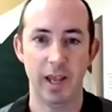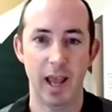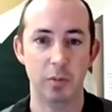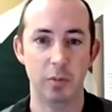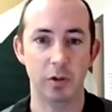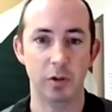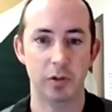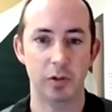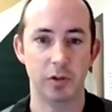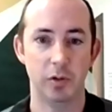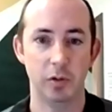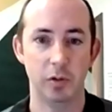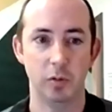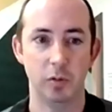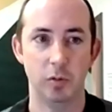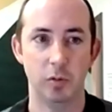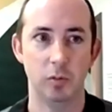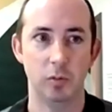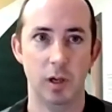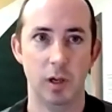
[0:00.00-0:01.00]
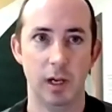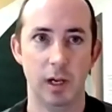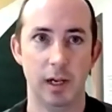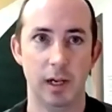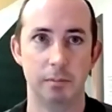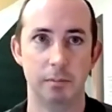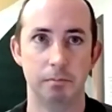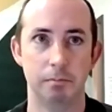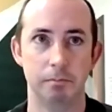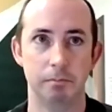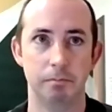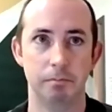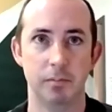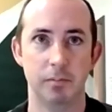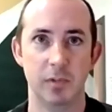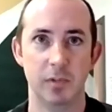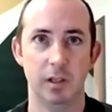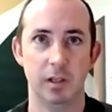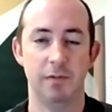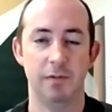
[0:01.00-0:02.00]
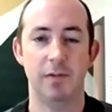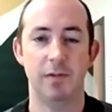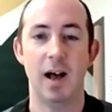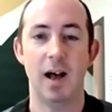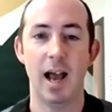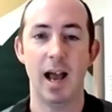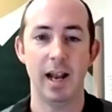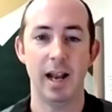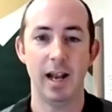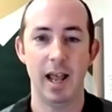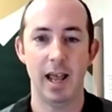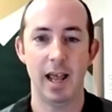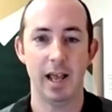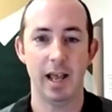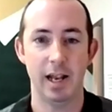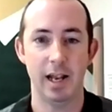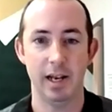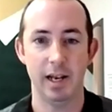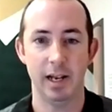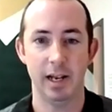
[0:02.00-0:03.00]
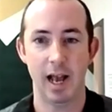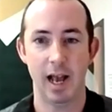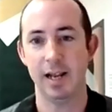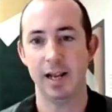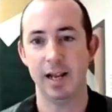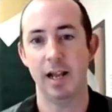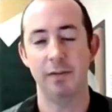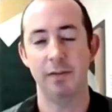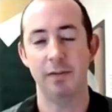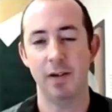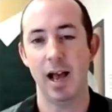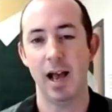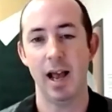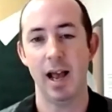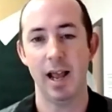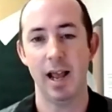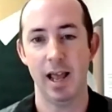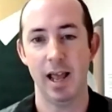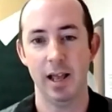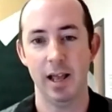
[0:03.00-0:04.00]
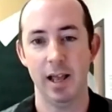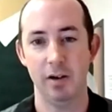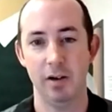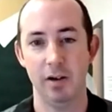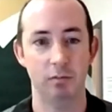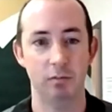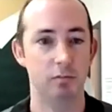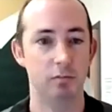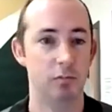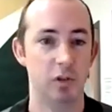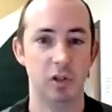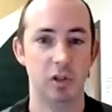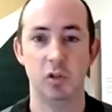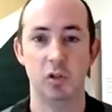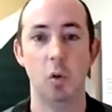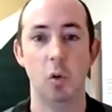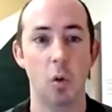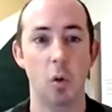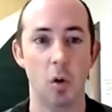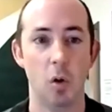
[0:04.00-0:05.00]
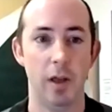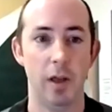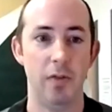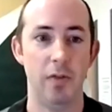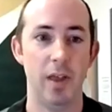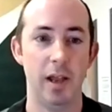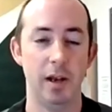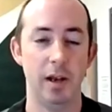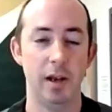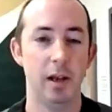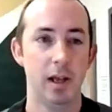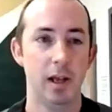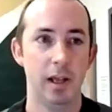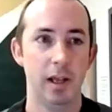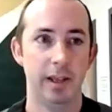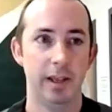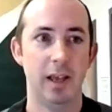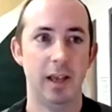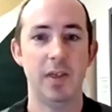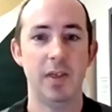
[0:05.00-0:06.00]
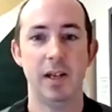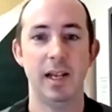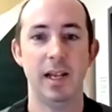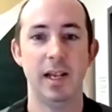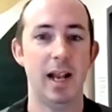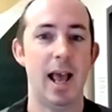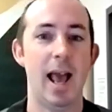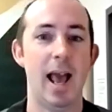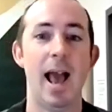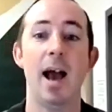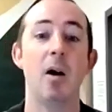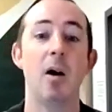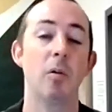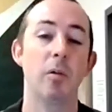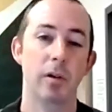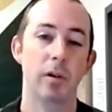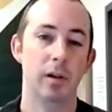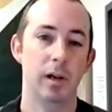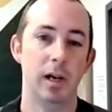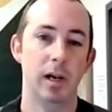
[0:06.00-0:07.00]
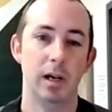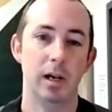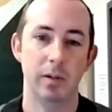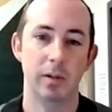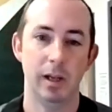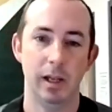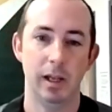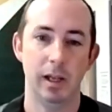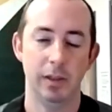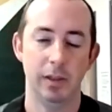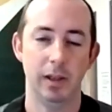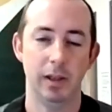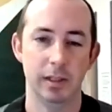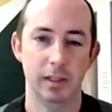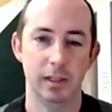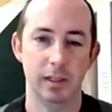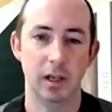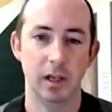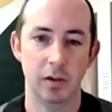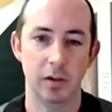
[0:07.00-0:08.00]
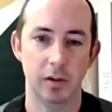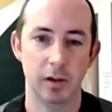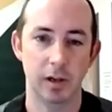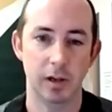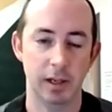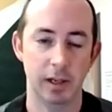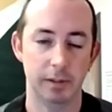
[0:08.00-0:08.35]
able to define and identify and store and then get that data out, I think is another